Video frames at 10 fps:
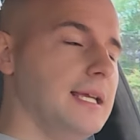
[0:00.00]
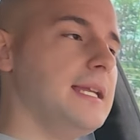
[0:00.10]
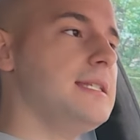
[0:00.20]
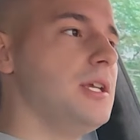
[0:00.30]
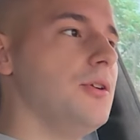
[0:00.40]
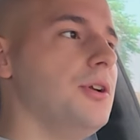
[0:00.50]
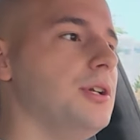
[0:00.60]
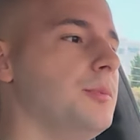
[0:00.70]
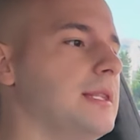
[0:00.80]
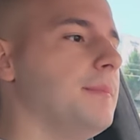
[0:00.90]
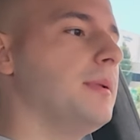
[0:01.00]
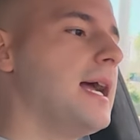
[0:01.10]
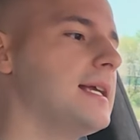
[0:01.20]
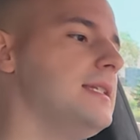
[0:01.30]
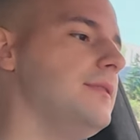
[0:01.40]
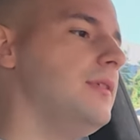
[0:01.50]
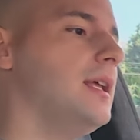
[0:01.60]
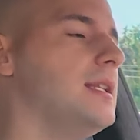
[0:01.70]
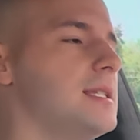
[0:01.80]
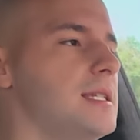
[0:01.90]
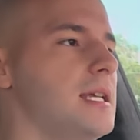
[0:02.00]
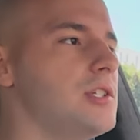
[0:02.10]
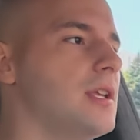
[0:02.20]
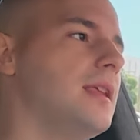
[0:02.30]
interior with the black deviated stitch. I